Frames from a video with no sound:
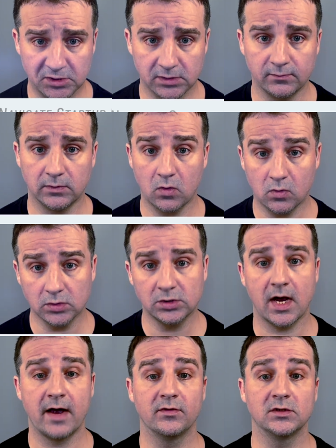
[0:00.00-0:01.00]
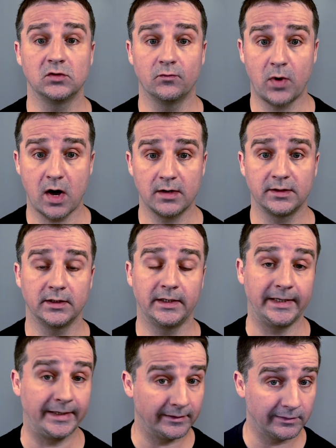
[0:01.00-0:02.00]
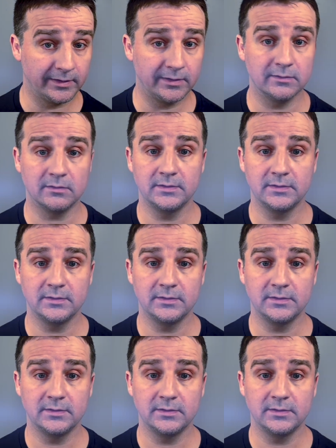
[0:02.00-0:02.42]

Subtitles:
of local drivers who've parked in an illegal,